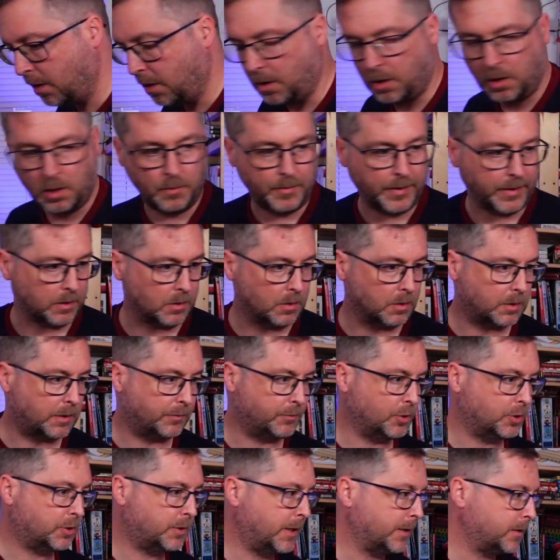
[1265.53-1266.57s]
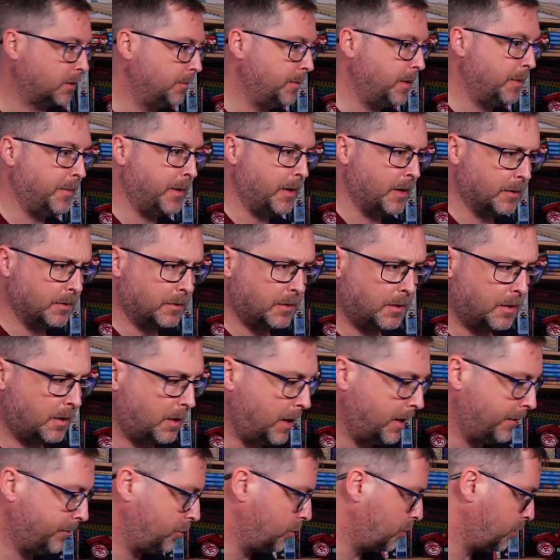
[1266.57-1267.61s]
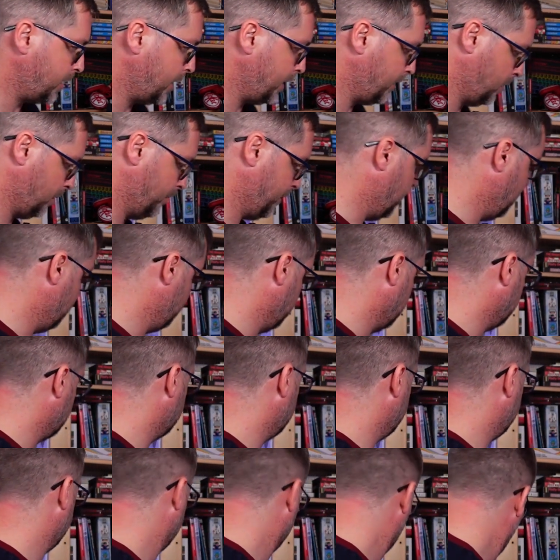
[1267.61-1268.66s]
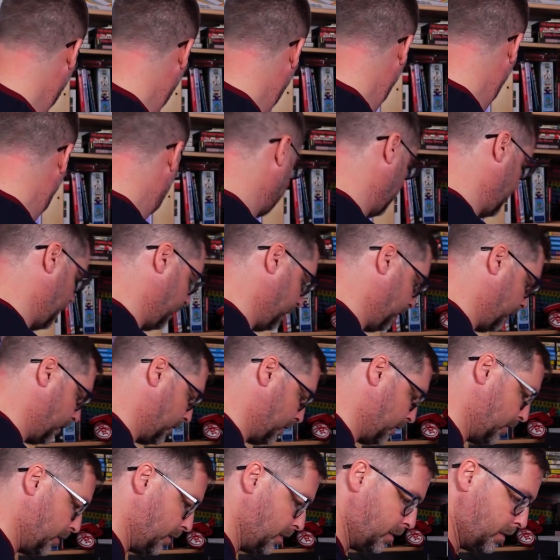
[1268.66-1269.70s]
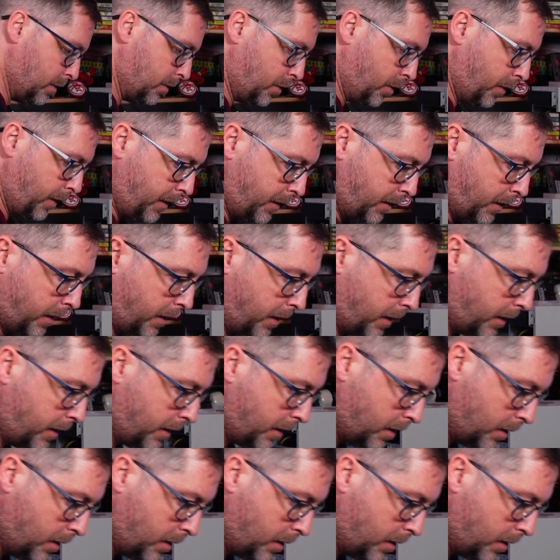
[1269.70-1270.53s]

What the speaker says: Oh my God, I've just had them in my hand. I have just had them in my bloody hand. Not in there.